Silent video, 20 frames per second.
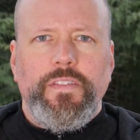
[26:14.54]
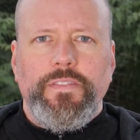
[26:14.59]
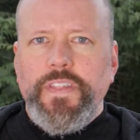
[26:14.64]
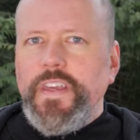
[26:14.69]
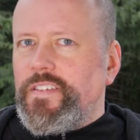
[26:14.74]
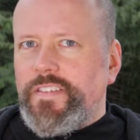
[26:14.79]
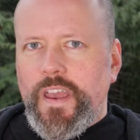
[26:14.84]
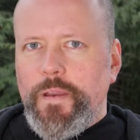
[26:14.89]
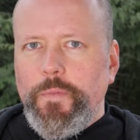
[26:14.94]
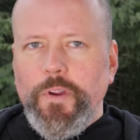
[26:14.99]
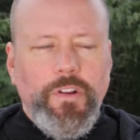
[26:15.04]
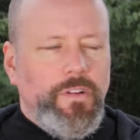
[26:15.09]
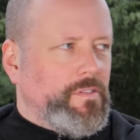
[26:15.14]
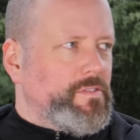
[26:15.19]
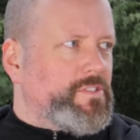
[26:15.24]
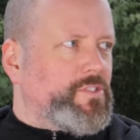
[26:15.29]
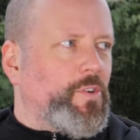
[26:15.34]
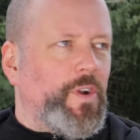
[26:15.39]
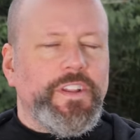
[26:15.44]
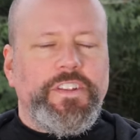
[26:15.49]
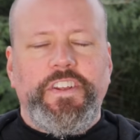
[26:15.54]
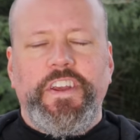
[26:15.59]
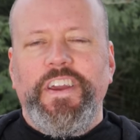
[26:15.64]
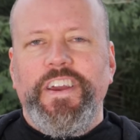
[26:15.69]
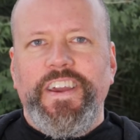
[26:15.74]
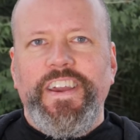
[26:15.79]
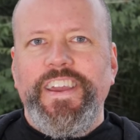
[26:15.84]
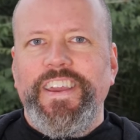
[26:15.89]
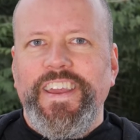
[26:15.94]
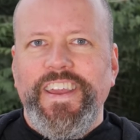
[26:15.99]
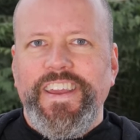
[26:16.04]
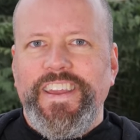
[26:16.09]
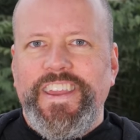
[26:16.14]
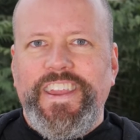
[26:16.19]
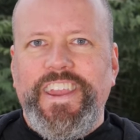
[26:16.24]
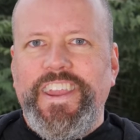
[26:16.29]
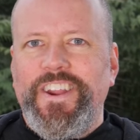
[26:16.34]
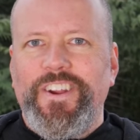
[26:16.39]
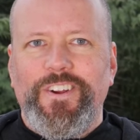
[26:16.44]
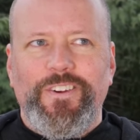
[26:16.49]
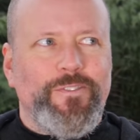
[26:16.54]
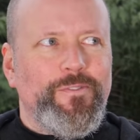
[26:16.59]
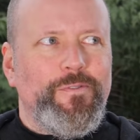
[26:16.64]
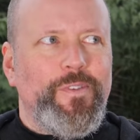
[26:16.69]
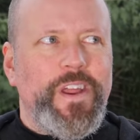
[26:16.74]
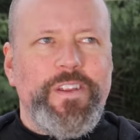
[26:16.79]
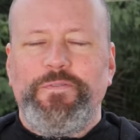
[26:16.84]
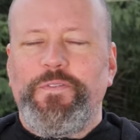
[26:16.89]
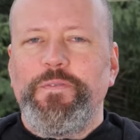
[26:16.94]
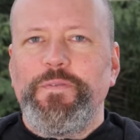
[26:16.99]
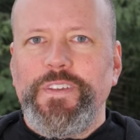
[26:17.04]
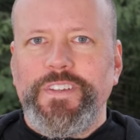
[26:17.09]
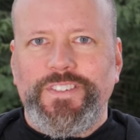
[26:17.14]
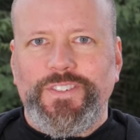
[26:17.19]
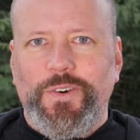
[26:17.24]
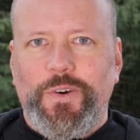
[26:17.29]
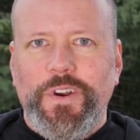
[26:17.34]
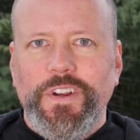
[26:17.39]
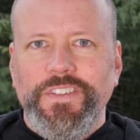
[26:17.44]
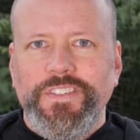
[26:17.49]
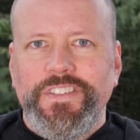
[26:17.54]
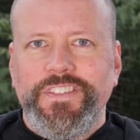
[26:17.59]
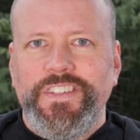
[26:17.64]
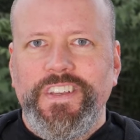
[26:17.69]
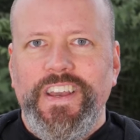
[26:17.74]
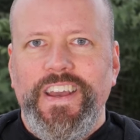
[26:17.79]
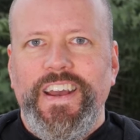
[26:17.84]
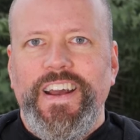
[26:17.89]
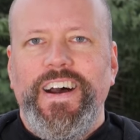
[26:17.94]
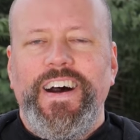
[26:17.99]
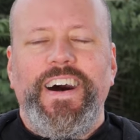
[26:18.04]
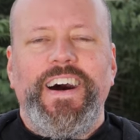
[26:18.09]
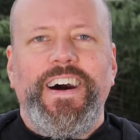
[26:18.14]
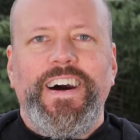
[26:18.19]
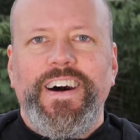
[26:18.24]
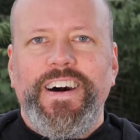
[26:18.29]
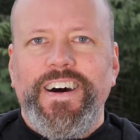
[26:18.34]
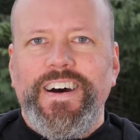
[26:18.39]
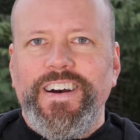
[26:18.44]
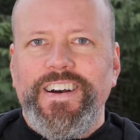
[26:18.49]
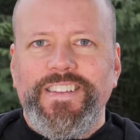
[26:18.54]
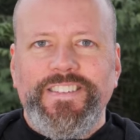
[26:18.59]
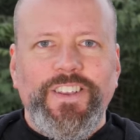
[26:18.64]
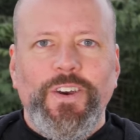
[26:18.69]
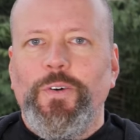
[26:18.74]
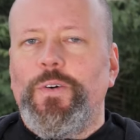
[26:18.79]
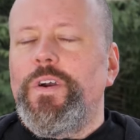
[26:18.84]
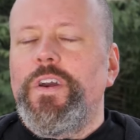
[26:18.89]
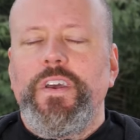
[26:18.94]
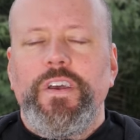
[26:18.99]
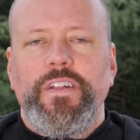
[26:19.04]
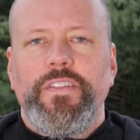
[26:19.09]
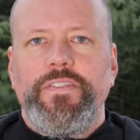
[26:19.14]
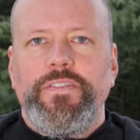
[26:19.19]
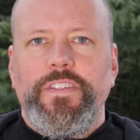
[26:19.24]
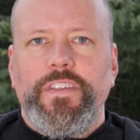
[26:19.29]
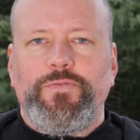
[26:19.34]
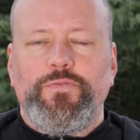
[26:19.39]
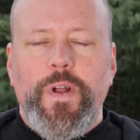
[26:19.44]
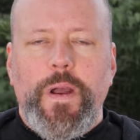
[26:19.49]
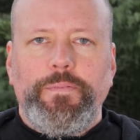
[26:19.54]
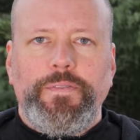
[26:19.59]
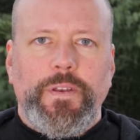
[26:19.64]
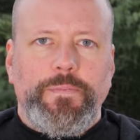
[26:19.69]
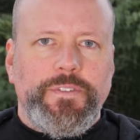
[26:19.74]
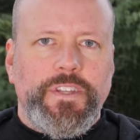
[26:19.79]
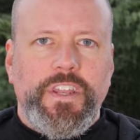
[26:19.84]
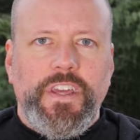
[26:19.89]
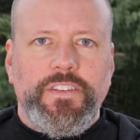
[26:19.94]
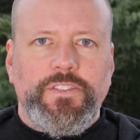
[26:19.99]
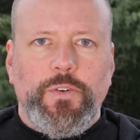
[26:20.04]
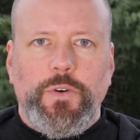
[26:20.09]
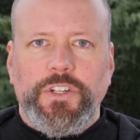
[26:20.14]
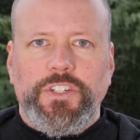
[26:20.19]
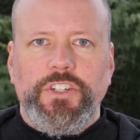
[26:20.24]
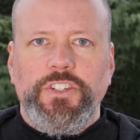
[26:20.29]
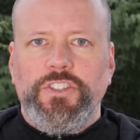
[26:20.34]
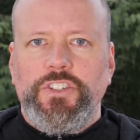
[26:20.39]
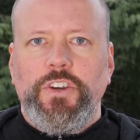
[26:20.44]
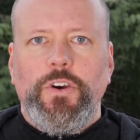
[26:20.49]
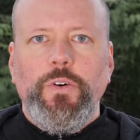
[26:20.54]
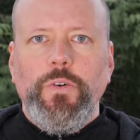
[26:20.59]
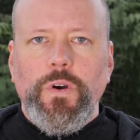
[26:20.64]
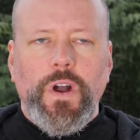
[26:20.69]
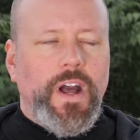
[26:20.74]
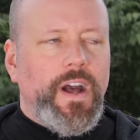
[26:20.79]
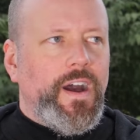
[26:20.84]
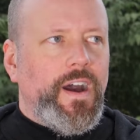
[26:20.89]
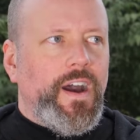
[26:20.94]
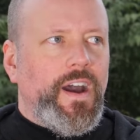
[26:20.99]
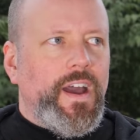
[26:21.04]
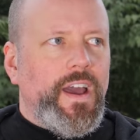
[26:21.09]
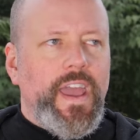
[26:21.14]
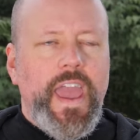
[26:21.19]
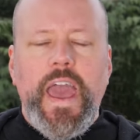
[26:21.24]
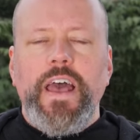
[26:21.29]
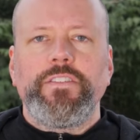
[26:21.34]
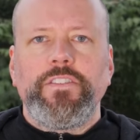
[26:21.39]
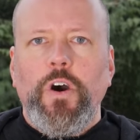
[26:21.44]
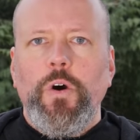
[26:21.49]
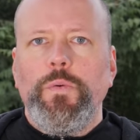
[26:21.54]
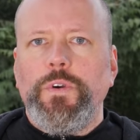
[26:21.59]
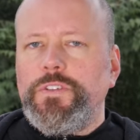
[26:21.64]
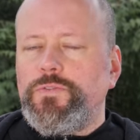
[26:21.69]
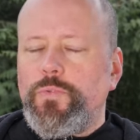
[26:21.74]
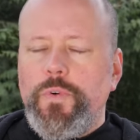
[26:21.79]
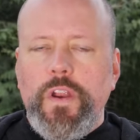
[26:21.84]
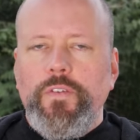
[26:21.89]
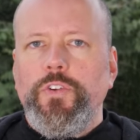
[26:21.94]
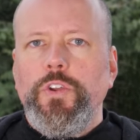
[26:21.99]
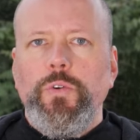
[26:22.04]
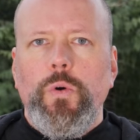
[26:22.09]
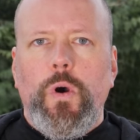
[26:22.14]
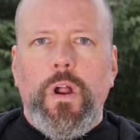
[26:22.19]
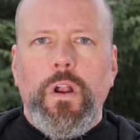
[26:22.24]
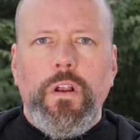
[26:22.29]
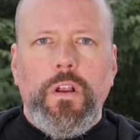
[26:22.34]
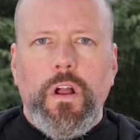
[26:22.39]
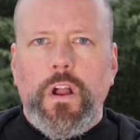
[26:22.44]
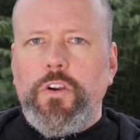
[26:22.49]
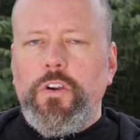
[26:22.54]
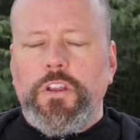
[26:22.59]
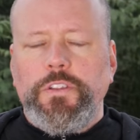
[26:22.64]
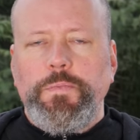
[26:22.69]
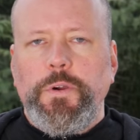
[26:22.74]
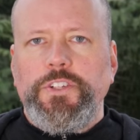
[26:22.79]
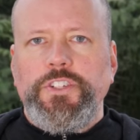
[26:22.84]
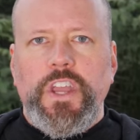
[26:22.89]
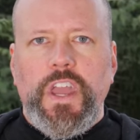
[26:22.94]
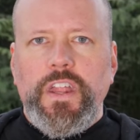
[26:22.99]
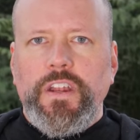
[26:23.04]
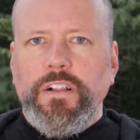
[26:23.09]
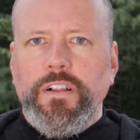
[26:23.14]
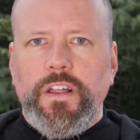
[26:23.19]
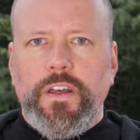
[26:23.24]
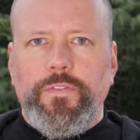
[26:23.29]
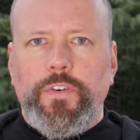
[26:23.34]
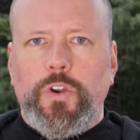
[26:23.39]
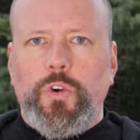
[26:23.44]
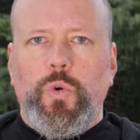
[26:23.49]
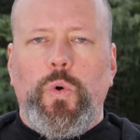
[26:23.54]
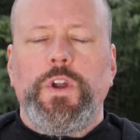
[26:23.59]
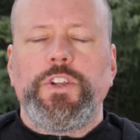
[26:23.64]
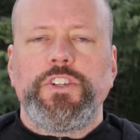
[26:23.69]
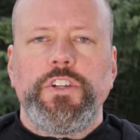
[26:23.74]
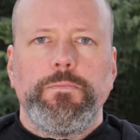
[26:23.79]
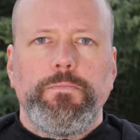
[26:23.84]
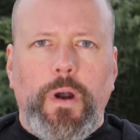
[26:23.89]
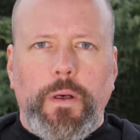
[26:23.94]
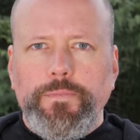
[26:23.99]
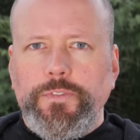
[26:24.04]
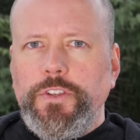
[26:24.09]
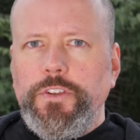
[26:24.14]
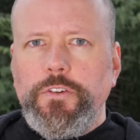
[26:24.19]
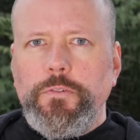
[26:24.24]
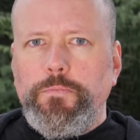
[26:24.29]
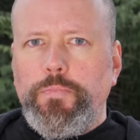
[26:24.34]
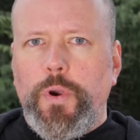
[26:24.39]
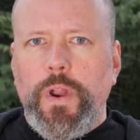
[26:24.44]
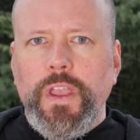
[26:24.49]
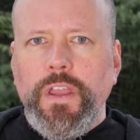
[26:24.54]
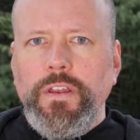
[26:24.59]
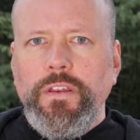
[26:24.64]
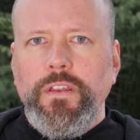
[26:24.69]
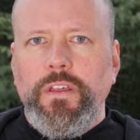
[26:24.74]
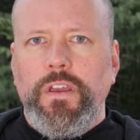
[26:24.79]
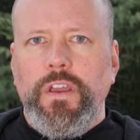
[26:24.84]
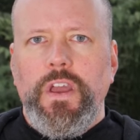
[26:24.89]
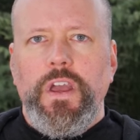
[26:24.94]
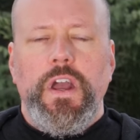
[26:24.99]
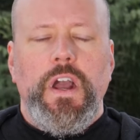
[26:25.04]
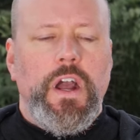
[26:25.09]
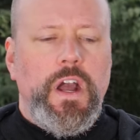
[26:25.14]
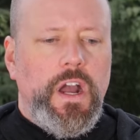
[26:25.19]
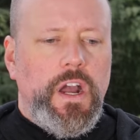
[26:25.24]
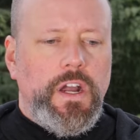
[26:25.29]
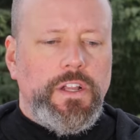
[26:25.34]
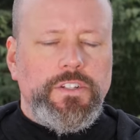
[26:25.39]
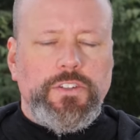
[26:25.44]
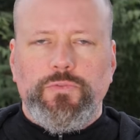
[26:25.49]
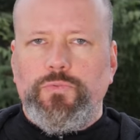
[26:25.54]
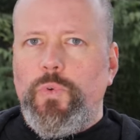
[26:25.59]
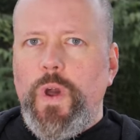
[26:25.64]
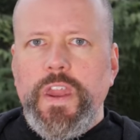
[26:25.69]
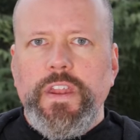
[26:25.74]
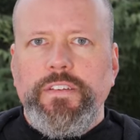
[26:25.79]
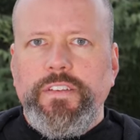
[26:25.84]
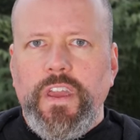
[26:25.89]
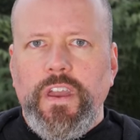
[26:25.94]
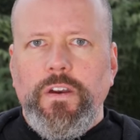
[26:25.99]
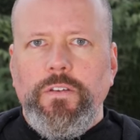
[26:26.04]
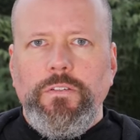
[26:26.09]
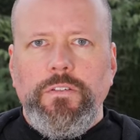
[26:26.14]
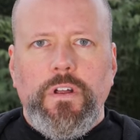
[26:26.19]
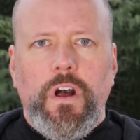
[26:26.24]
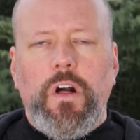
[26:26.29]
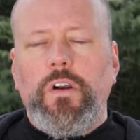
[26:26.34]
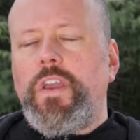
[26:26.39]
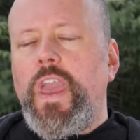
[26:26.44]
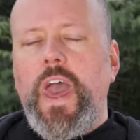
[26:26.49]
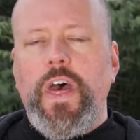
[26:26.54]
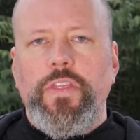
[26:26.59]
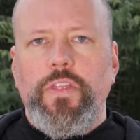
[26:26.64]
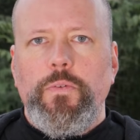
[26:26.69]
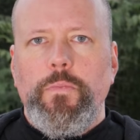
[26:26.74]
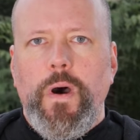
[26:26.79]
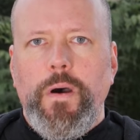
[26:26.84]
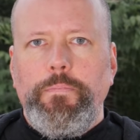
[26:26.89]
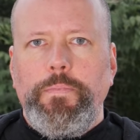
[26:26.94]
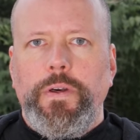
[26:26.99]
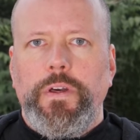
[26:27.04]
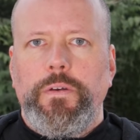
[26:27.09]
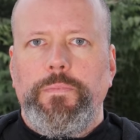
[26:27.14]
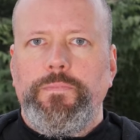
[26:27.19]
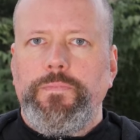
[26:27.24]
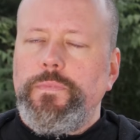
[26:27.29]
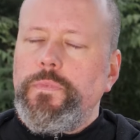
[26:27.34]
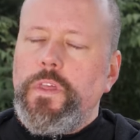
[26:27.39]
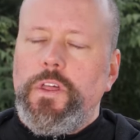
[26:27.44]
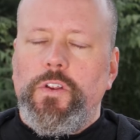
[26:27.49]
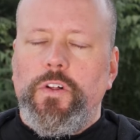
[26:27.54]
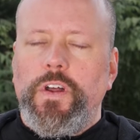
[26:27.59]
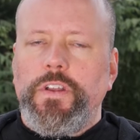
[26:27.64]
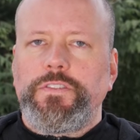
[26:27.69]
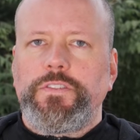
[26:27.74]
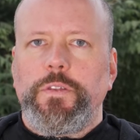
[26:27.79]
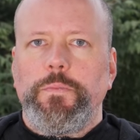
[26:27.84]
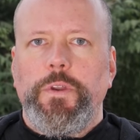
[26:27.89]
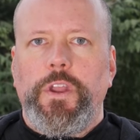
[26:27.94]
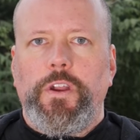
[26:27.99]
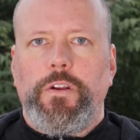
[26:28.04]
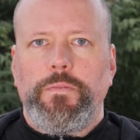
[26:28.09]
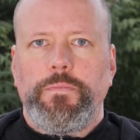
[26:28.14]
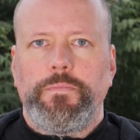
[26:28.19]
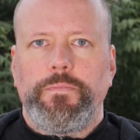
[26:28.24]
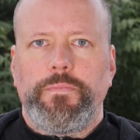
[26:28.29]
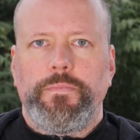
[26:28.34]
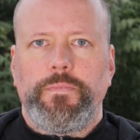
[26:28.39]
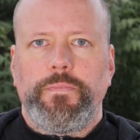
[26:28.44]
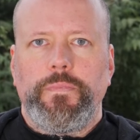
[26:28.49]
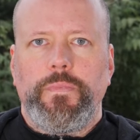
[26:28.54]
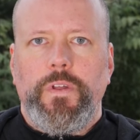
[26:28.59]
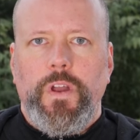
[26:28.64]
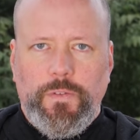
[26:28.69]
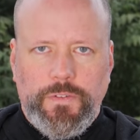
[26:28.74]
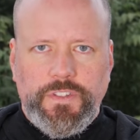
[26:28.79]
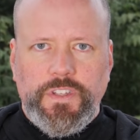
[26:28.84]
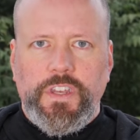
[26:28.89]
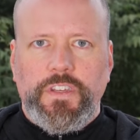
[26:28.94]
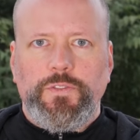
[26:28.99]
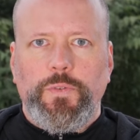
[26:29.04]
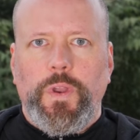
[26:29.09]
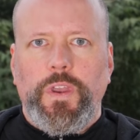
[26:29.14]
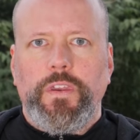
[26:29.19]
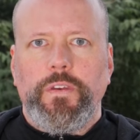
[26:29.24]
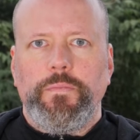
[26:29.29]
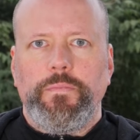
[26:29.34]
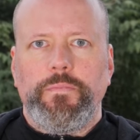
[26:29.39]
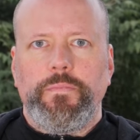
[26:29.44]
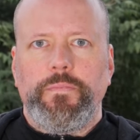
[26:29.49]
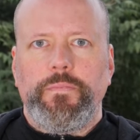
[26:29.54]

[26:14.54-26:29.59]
Thanks, Amber. It's great to hear right from the source. Uh, so this wraps up today's question show. Uh, as always, wherever you are across my channel, if a question pops into your brain, just write it down. I'll gather them up and I'll answer them here. I'll see you next week.